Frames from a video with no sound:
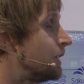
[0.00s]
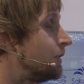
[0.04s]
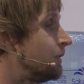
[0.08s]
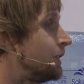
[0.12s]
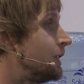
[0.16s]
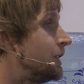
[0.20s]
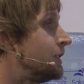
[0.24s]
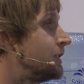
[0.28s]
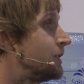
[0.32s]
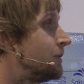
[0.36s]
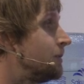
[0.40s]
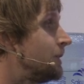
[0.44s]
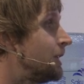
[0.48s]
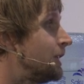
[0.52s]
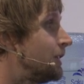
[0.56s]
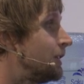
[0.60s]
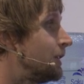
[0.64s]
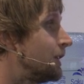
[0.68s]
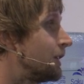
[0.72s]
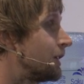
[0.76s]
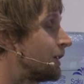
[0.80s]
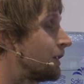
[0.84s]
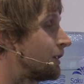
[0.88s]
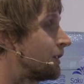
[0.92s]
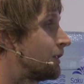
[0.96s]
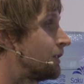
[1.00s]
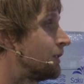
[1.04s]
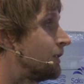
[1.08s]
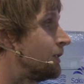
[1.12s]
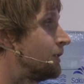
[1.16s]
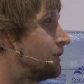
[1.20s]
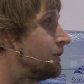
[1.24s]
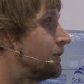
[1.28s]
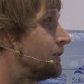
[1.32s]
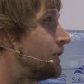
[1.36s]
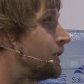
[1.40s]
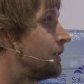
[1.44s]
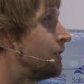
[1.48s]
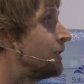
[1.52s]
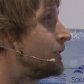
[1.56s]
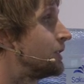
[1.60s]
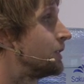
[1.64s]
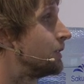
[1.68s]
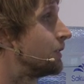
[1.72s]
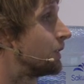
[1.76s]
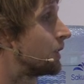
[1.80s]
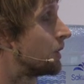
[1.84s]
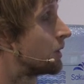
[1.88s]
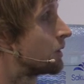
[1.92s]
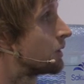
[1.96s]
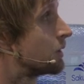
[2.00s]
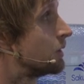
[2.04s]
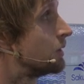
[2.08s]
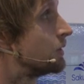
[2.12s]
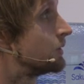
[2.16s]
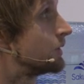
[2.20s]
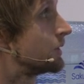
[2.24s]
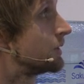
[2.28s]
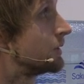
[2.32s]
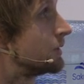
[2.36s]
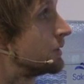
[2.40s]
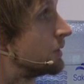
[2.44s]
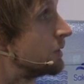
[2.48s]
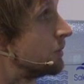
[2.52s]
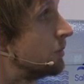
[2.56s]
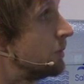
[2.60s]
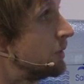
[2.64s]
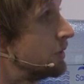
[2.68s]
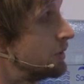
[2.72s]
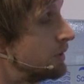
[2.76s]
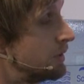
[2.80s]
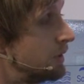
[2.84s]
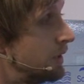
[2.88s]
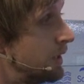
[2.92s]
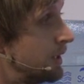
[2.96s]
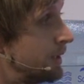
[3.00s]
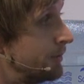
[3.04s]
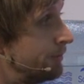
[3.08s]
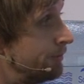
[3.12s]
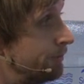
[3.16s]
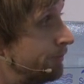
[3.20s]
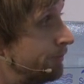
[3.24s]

of an intermediate series of conclusions. But yeah,